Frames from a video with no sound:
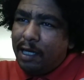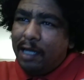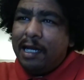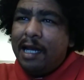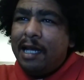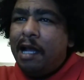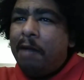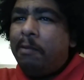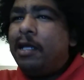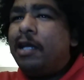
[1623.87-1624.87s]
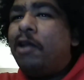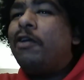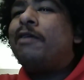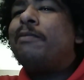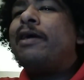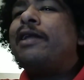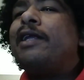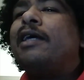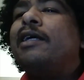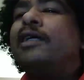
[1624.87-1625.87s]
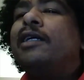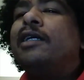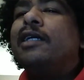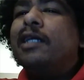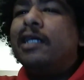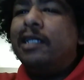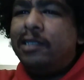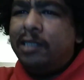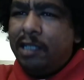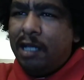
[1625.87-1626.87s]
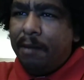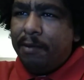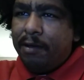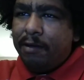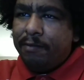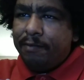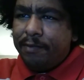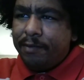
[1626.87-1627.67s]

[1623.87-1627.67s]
I can't. I'm clicking on everybody's name. Ain't shit happening.